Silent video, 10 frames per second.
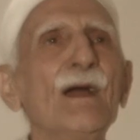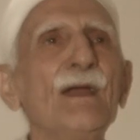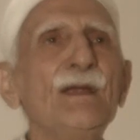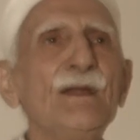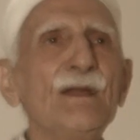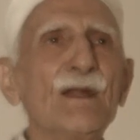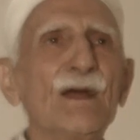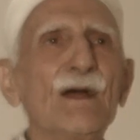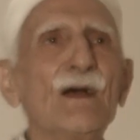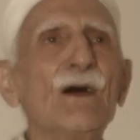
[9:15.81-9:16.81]
in
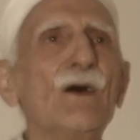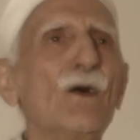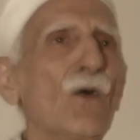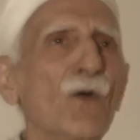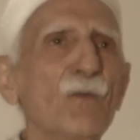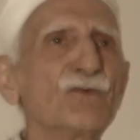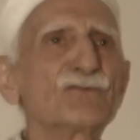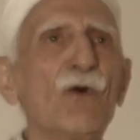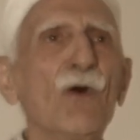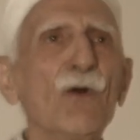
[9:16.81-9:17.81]

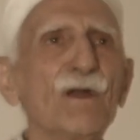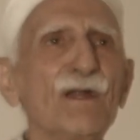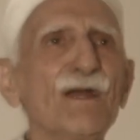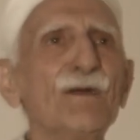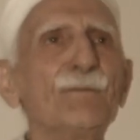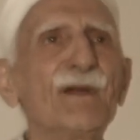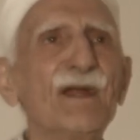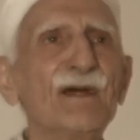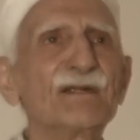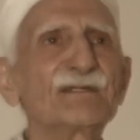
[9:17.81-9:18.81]
almost all the
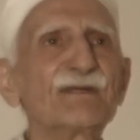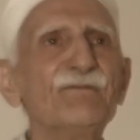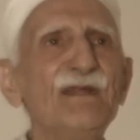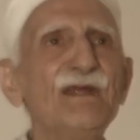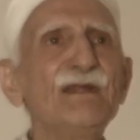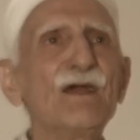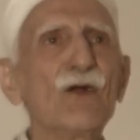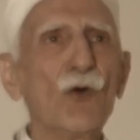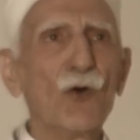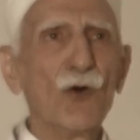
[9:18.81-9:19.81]
prayers within
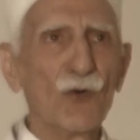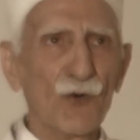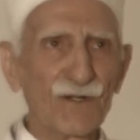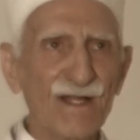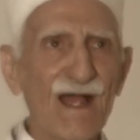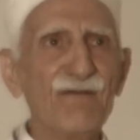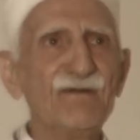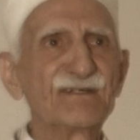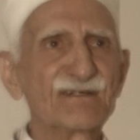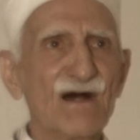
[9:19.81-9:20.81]
the Horde
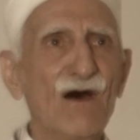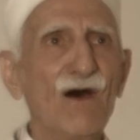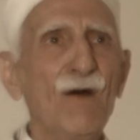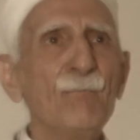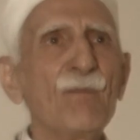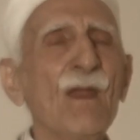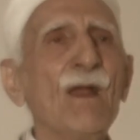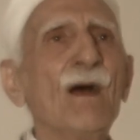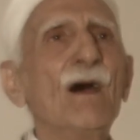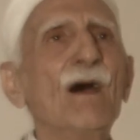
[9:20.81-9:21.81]
Avesta.
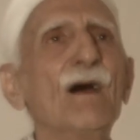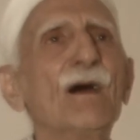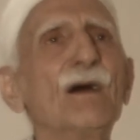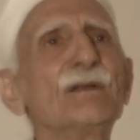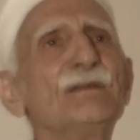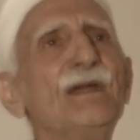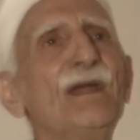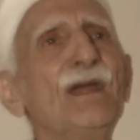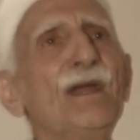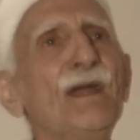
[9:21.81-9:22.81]

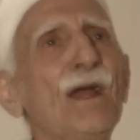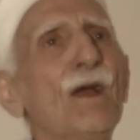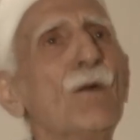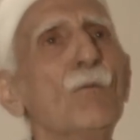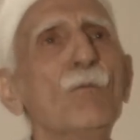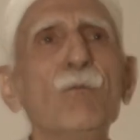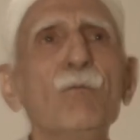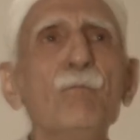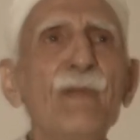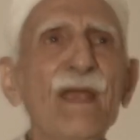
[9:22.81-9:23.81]
The
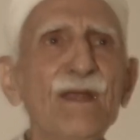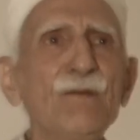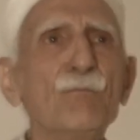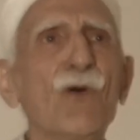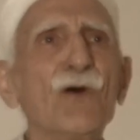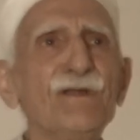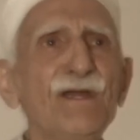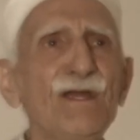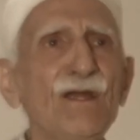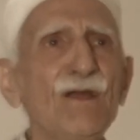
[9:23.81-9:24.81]
main
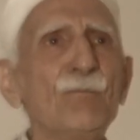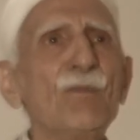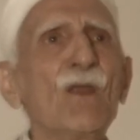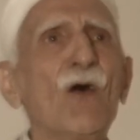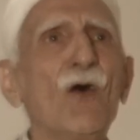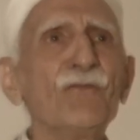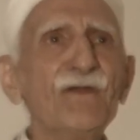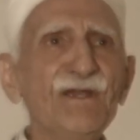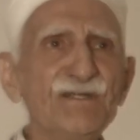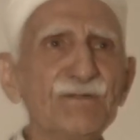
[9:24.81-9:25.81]
body of
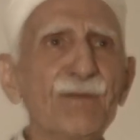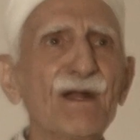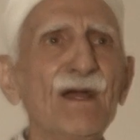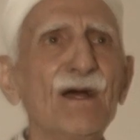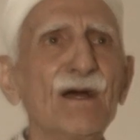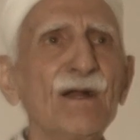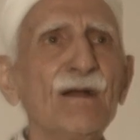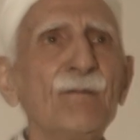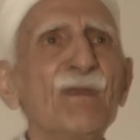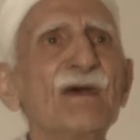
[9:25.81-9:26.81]
each prayer
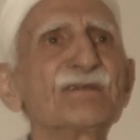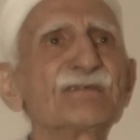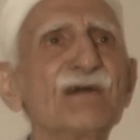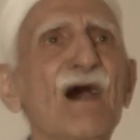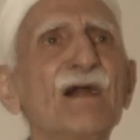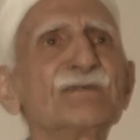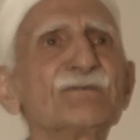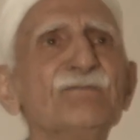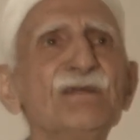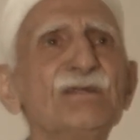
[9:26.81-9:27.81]

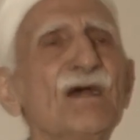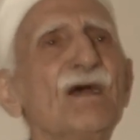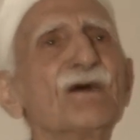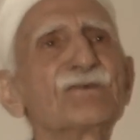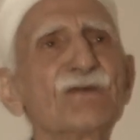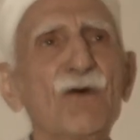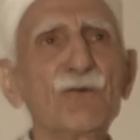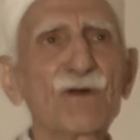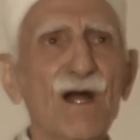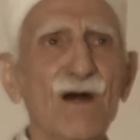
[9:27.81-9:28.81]
starts with
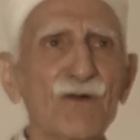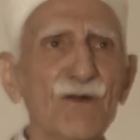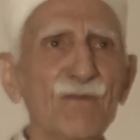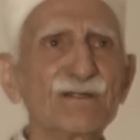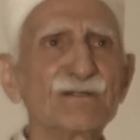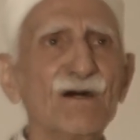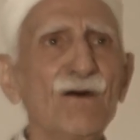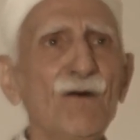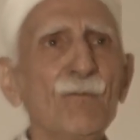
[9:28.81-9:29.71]
Shnaum Trahure Mazda,